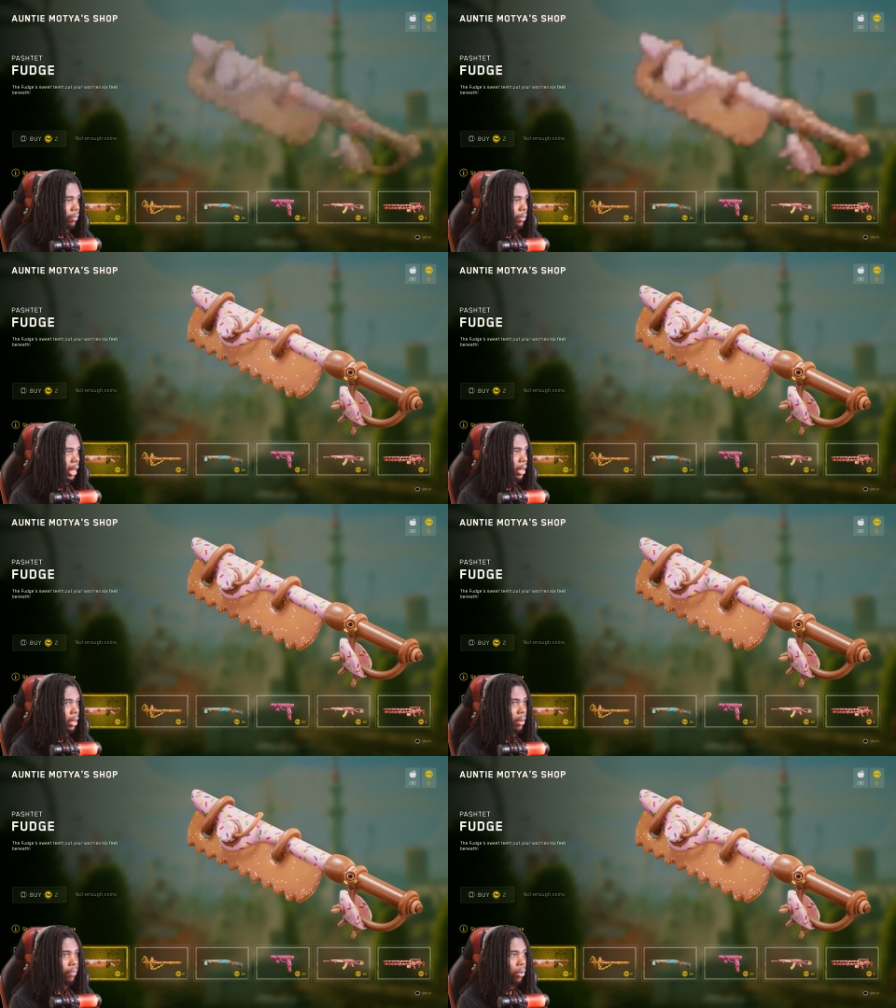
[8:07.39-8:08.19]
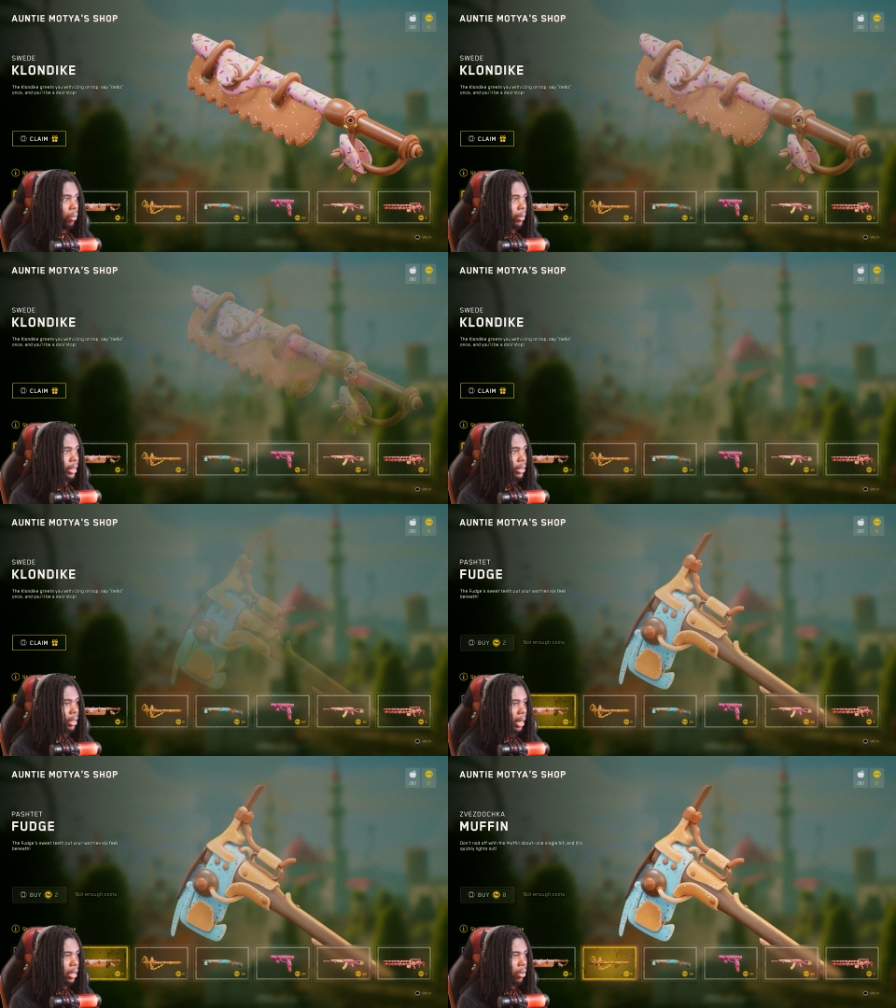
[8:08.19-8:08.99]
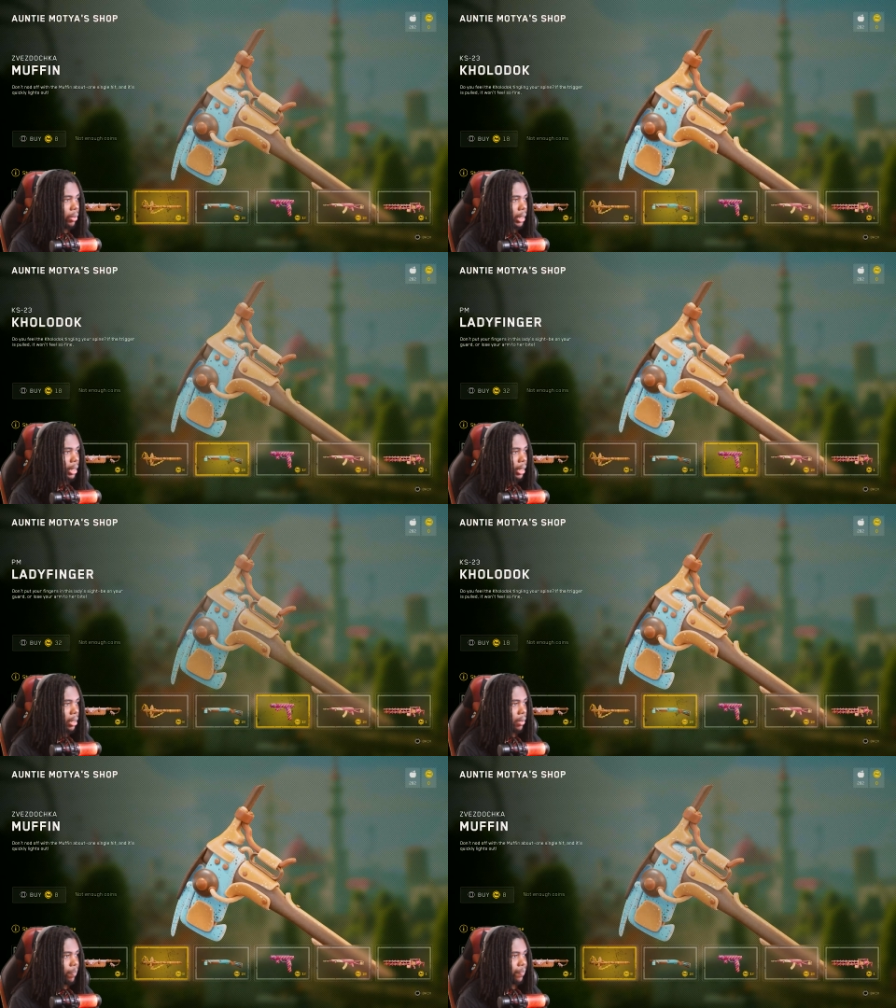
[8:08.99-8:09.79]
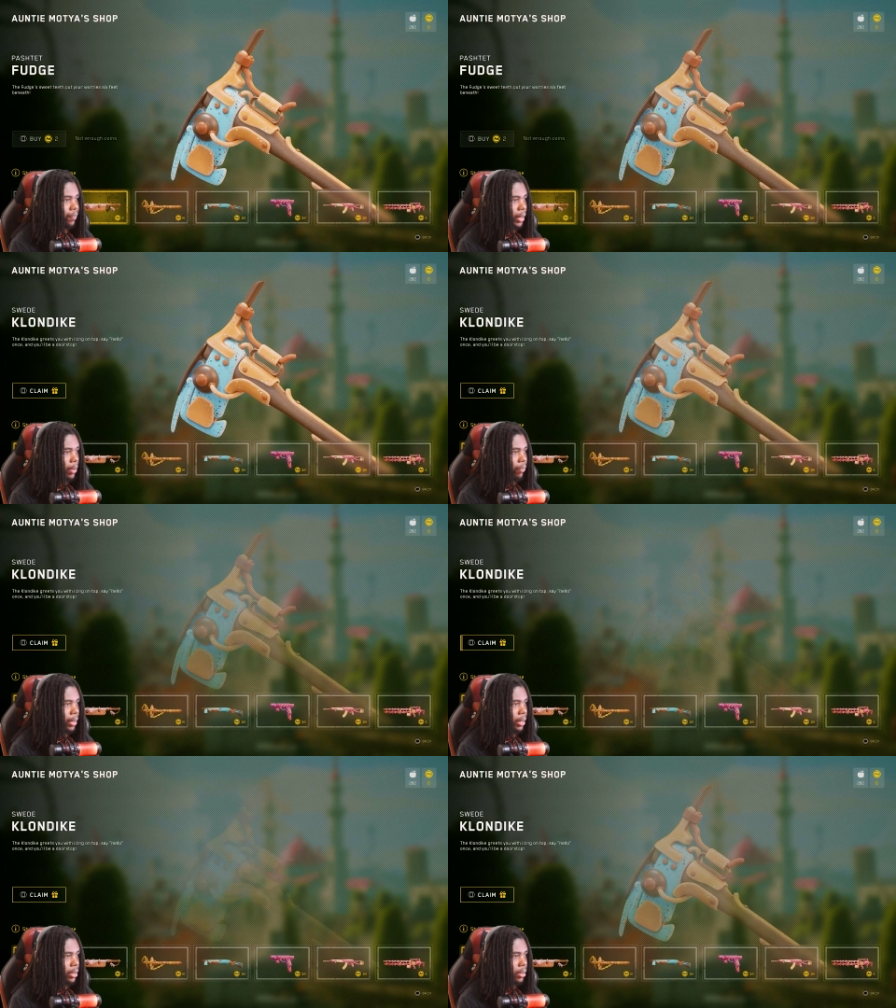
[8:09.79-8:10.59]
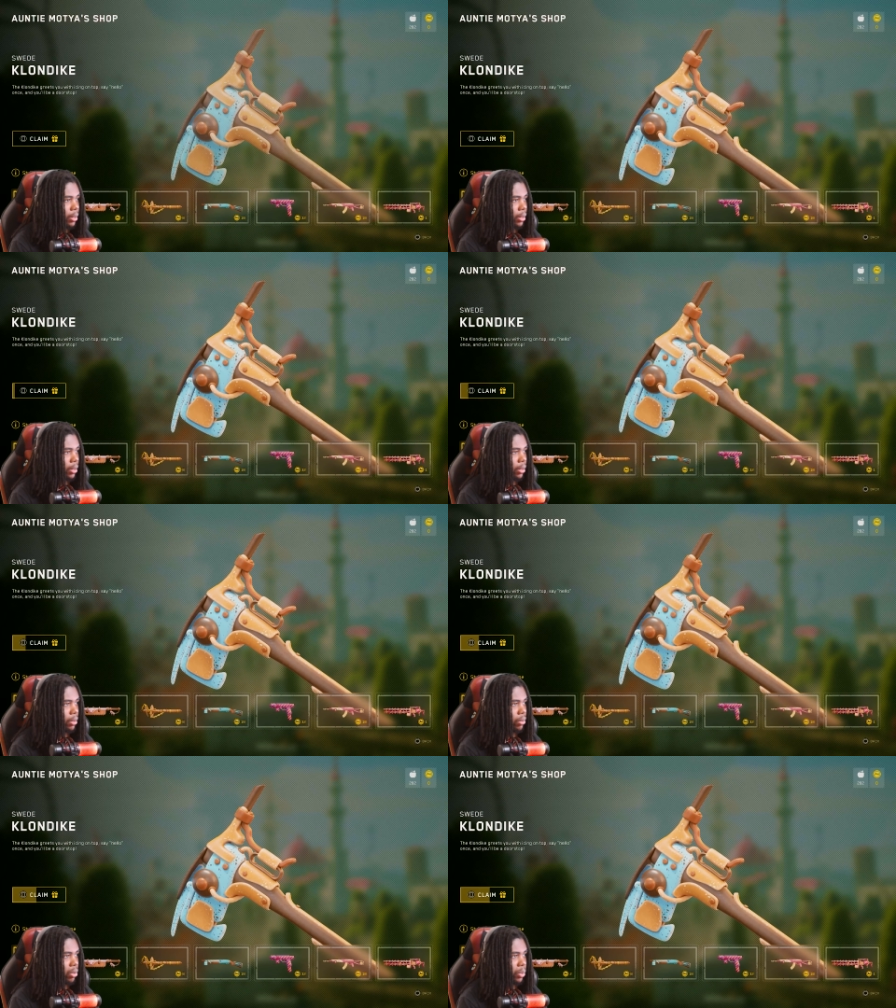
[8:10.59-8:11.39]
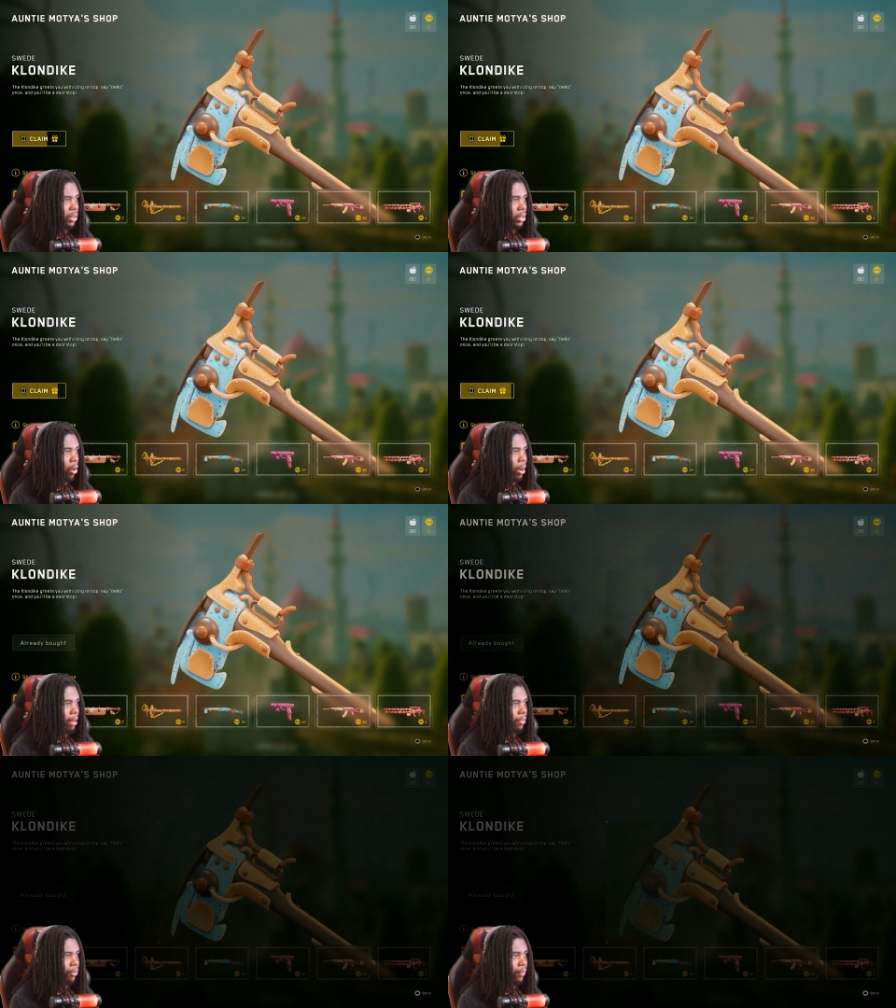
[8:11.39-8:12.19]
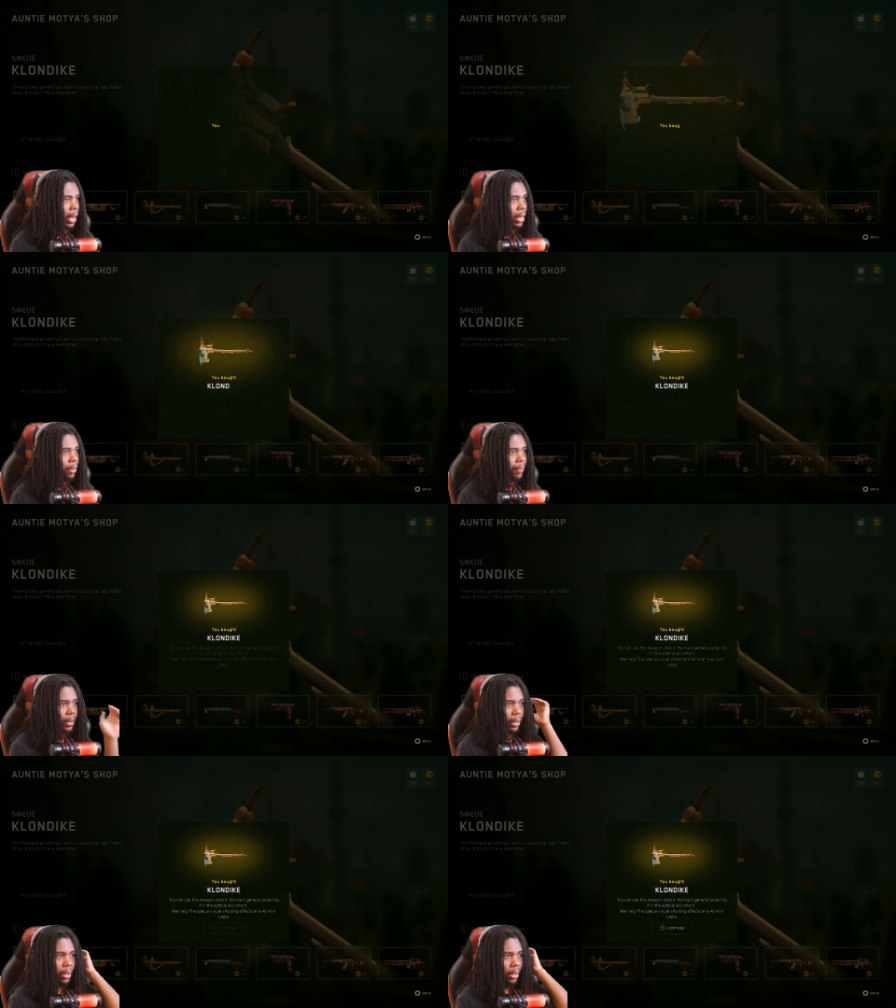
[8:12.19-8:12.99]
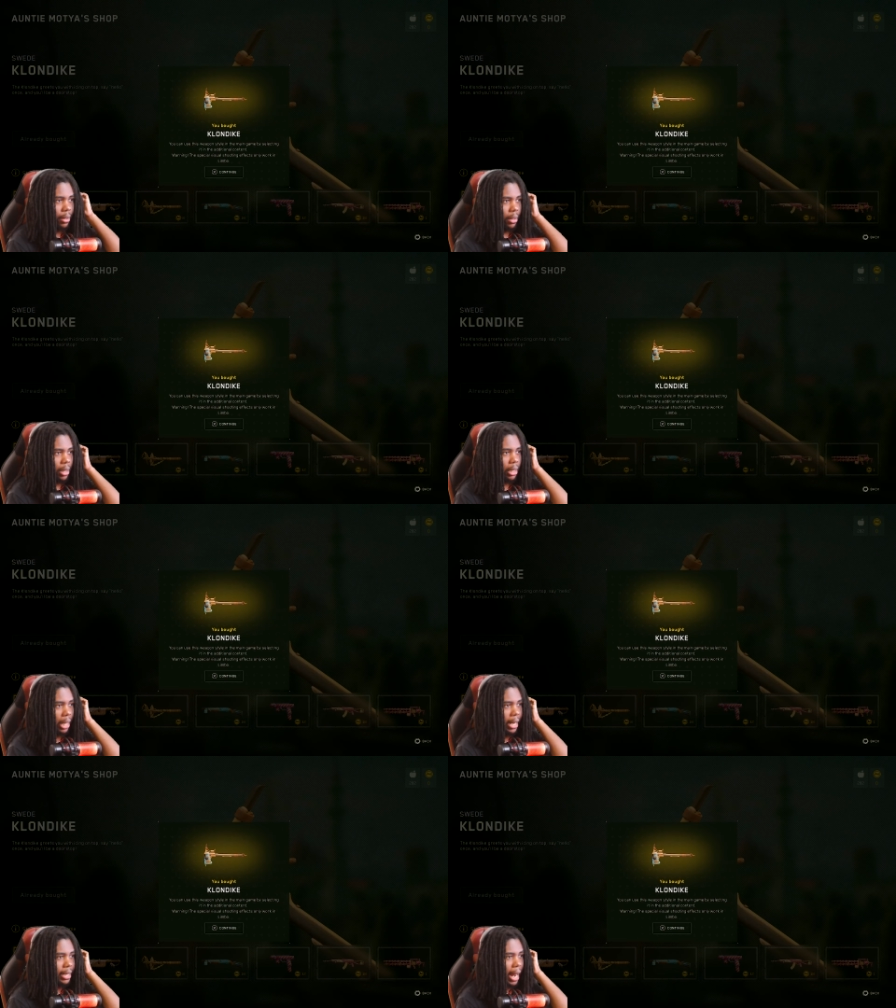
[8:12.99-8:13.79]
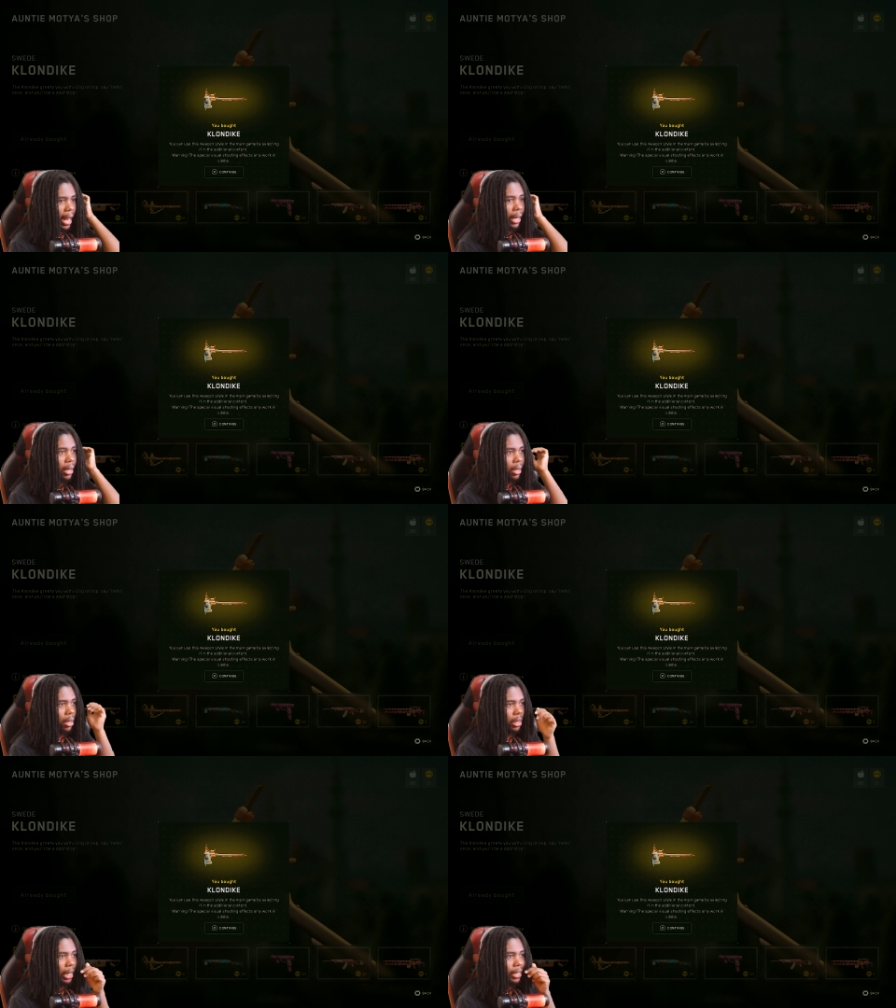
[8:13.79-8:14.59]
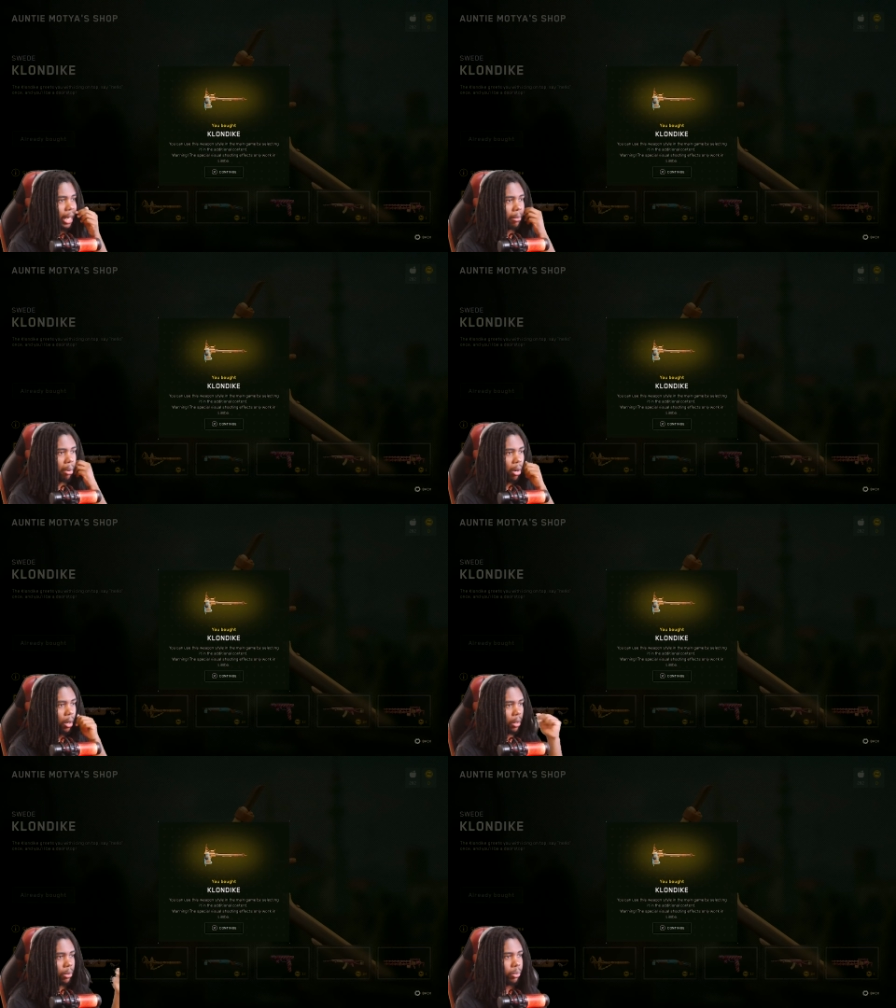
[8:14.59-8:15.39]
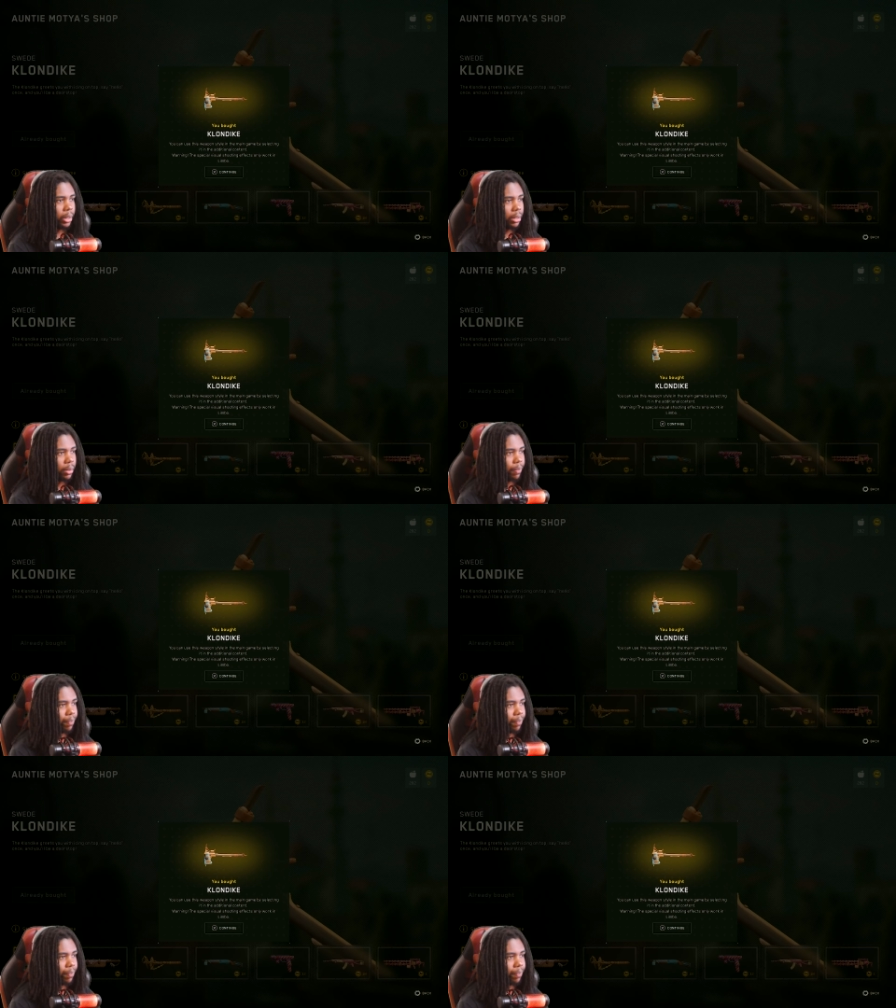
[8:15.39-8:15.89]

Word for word: Not enough coins. I can only get get this. So we're still gonna have to fight Klondike. Klondike bar? What?